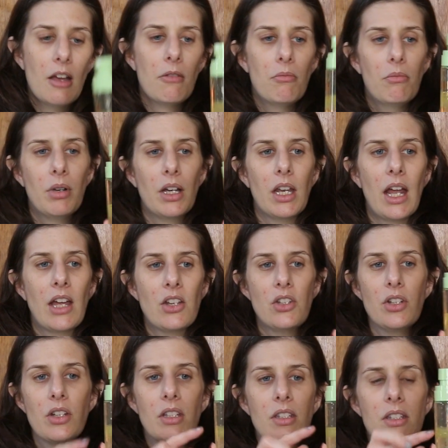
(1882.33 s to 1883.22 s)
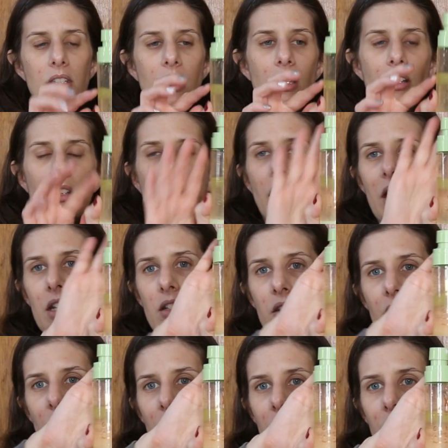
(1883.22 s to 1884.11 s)
But as you can see, like
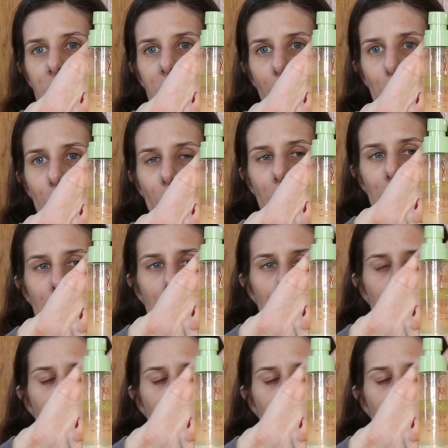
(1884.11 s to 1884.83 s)
it's separated.